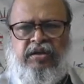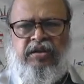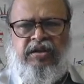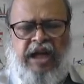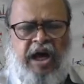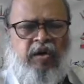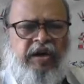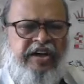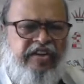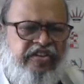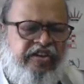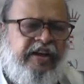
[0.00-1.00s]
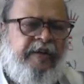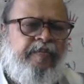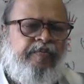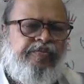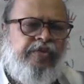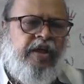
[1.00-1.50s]
Now let us see,
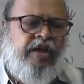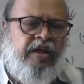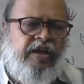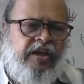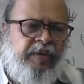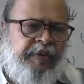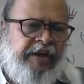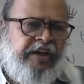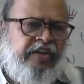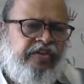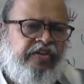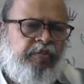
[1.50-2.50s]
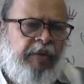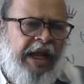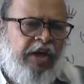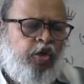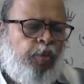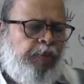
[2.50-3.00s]
if it is
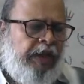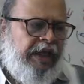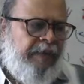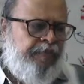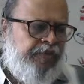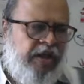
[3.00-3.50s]
black to play,